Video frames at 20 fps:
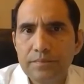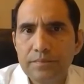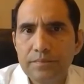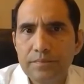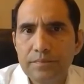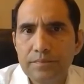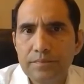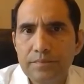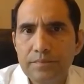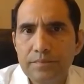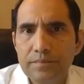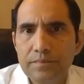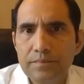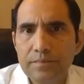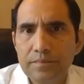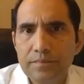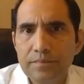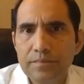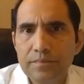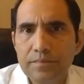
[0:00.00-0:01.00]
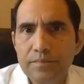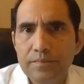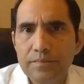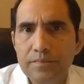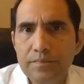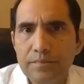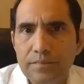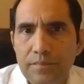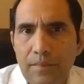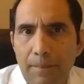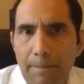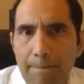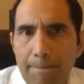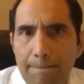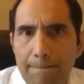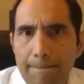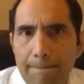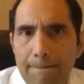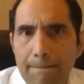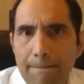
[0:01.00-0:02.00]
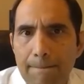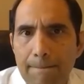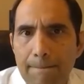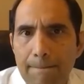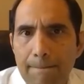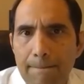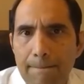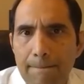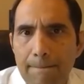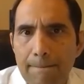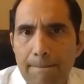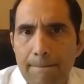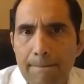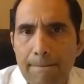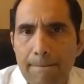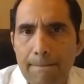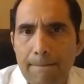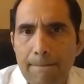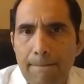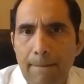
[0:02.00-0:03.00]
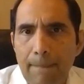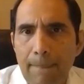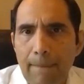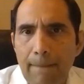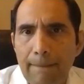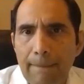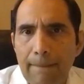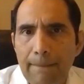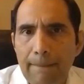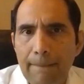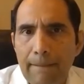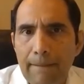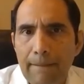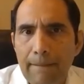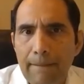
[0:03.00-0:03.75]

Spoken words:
No words are spoken by the person on screen.